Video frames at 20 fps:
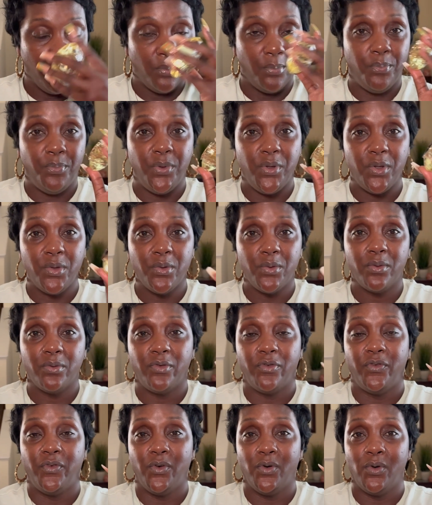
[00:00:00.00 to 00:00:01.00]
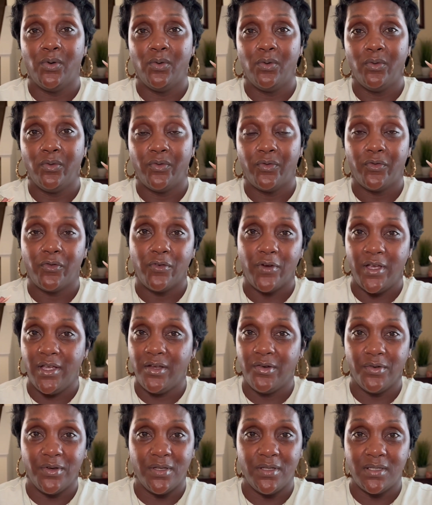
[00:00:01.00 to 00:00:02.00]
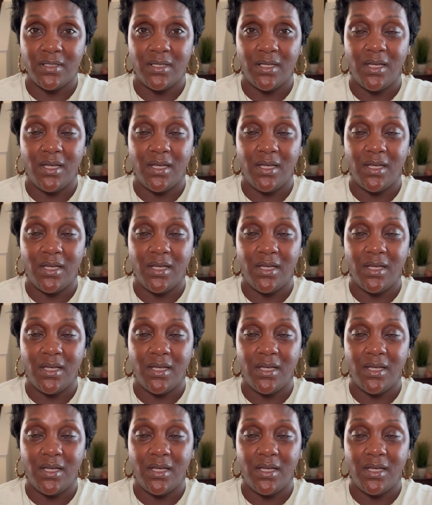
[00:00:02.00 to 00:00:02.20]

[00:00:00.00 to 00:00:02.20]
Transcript: beautiful fragrance,